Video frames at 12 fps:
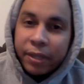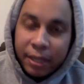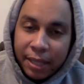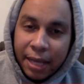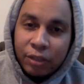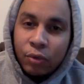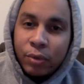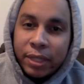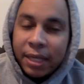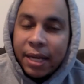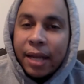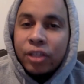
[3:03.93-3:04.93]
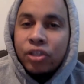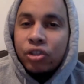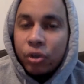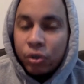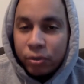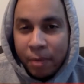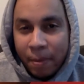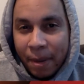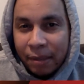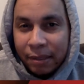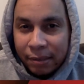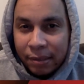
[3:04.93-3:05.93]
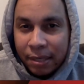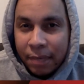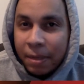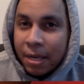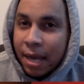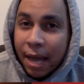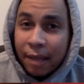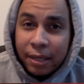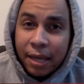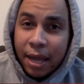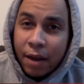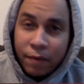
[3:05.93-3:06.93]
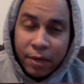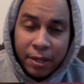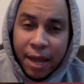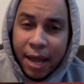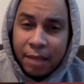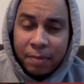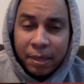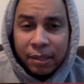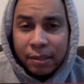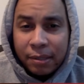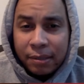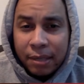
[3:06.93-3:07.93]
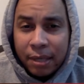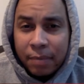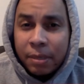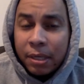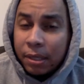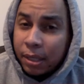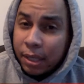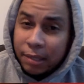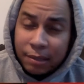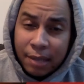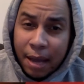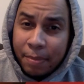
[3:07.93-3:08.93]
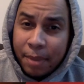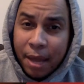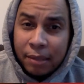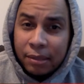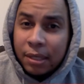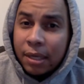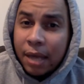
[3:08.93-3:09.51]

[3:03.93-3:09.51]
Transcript: That's the only thing that concerns me about this team. I think every other aspect of this team is top notch.